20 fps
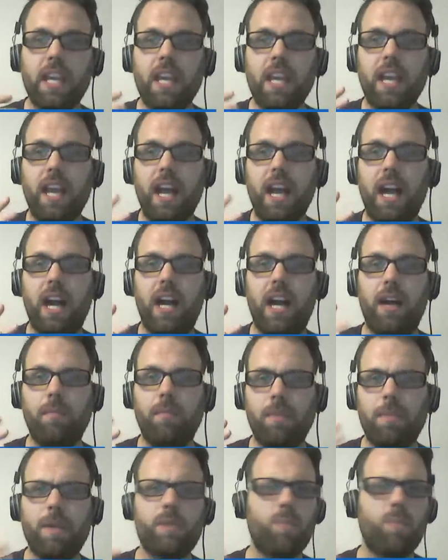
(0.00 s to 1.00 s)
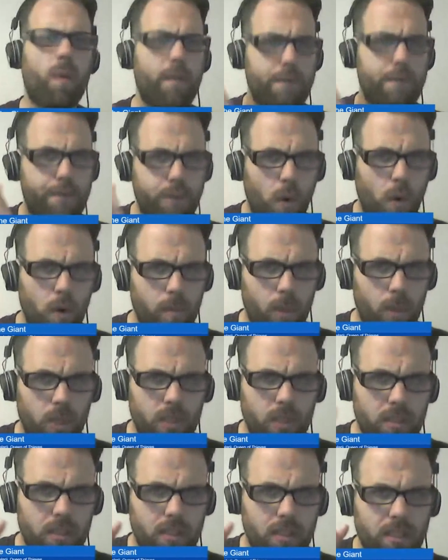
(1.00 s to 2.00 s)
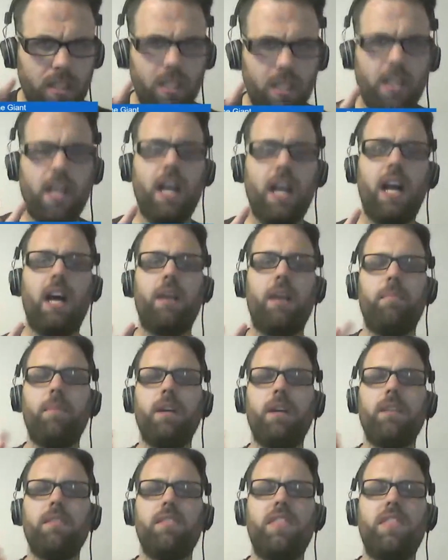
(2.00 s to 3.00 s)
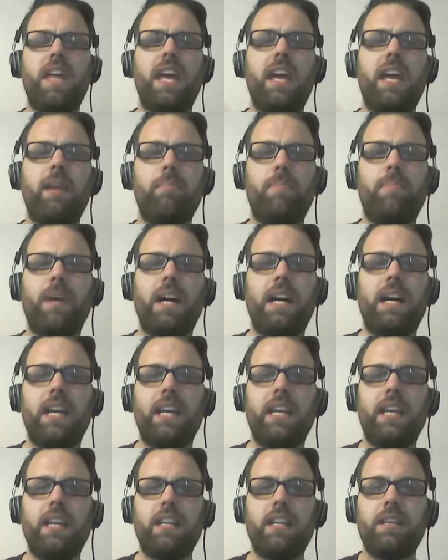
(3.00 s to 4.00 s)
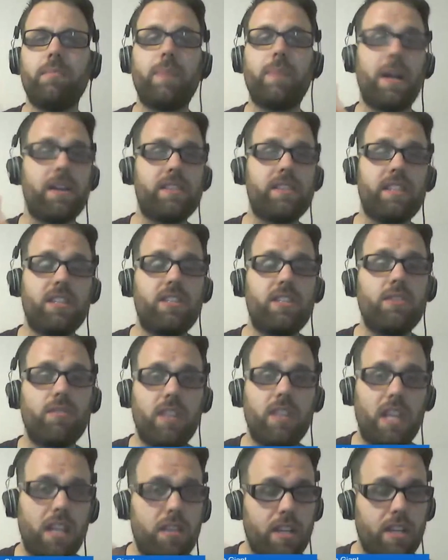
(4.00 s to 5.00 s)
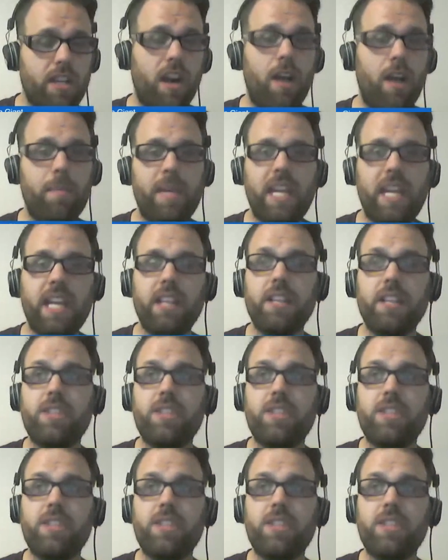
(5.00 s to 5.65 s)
and much more formal by comparison to the common English.